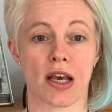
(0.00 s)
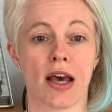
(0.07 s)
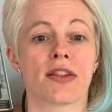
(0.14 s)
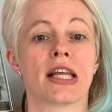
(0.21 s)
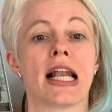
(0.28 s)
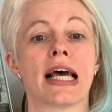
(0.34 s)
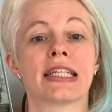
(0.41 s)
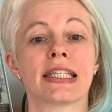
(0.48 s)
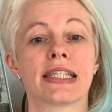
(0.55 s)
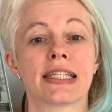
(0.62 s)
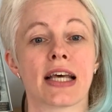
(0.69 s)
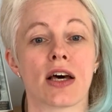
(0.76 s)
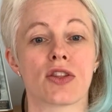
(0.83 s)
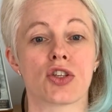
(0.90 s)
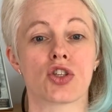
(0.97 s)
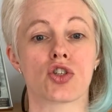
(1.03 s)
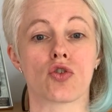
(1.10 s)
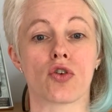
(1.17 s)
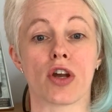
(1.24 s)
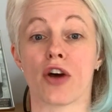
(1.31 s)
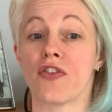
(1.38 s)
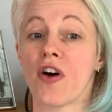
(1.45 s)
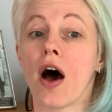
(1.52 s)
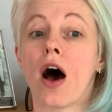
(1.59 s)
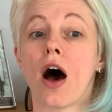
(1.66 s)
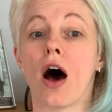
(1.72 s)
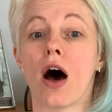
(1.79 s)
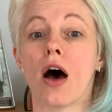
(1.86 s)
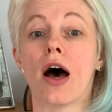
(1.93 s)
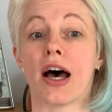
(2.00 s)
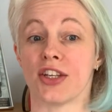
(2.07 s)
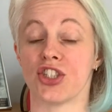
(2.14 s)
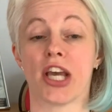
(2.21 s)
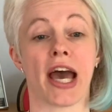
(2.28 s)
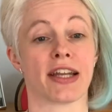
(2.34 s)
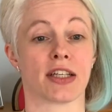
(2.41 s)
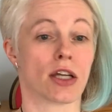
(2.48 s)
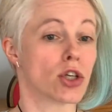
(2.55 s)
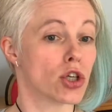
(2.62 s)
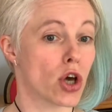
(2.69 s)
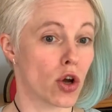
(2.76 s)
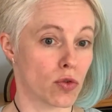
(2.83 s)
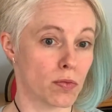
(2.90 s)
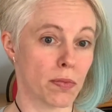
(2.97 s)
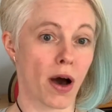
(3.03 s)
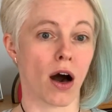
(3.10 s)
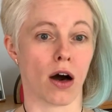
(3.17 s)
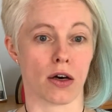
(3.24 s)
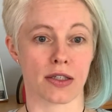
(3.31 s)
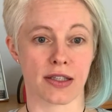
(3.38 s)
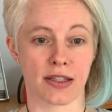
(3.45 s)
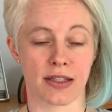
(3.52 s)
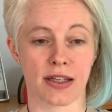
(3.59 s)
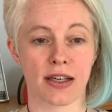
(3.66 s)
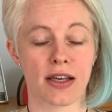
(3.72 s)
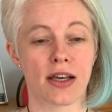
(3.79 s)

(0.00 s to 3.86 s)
The letters tell the story of her as yet unknown past.